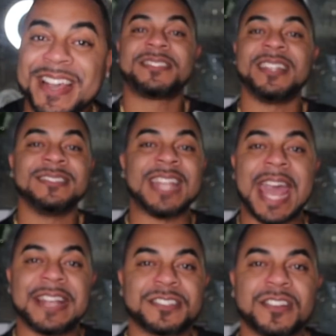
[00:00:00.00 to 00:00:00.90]
Sutton
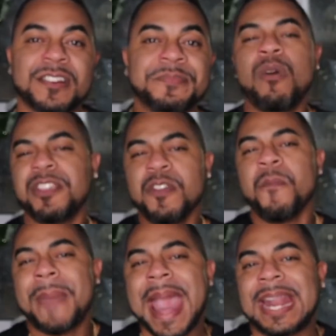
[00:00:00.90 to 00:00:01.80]
asks her, "Were
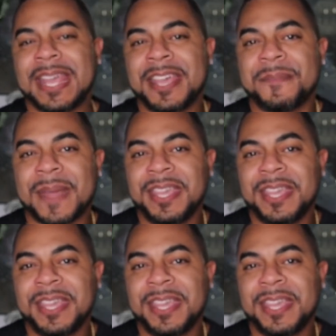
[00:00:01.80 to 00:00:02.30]
you mad at him